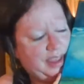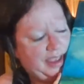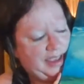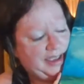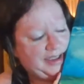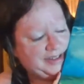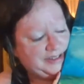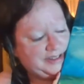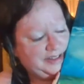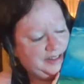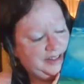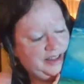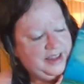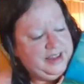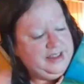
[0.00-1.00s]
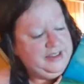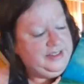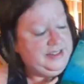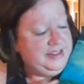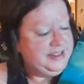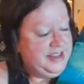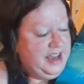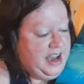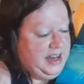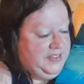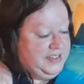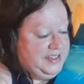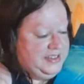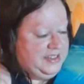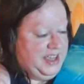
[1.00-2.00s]
And this is kind of a
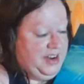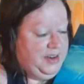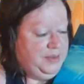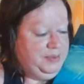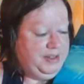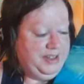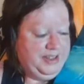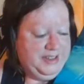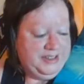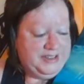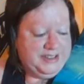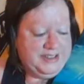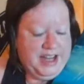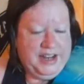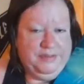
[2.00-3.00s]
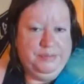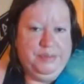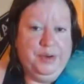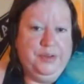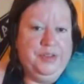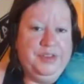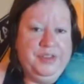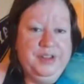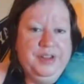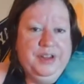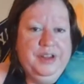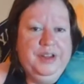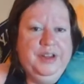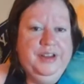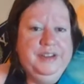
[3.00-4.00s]
scary piece. It's kind of both
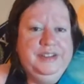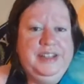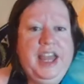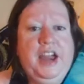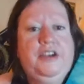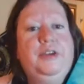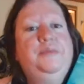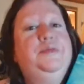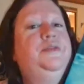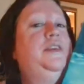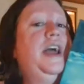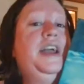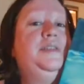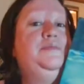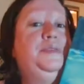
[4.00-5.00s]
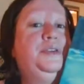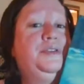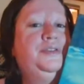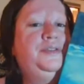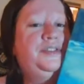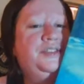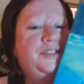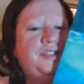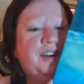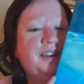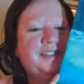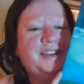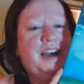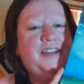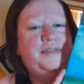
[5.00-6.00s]
terrible and beautiful, and
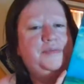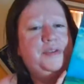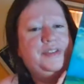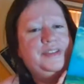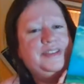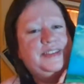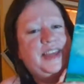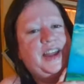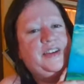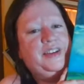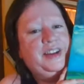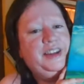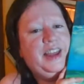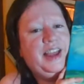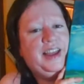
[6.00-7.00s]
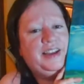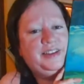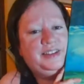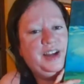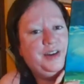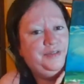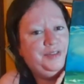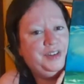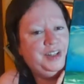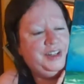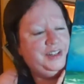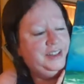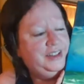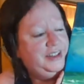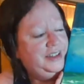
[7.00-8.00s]
it's kind of both scary and
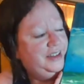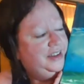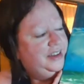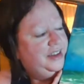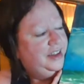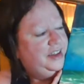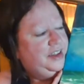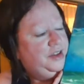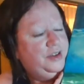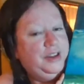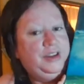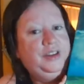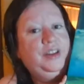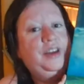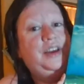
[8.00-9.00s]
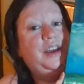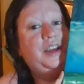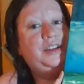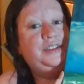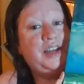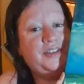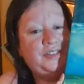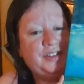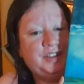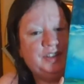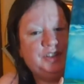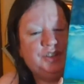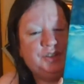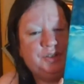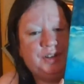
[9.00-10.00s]
comforting. You can definitely
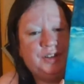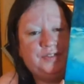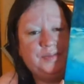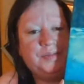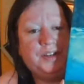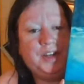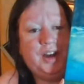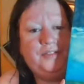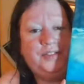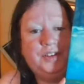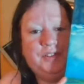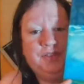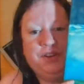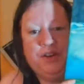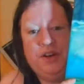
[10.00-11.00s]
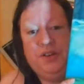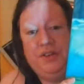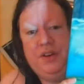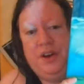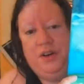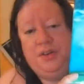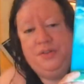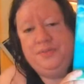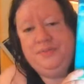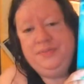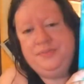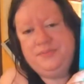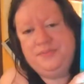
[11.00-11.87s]
enjoy it from the comfort of your own home,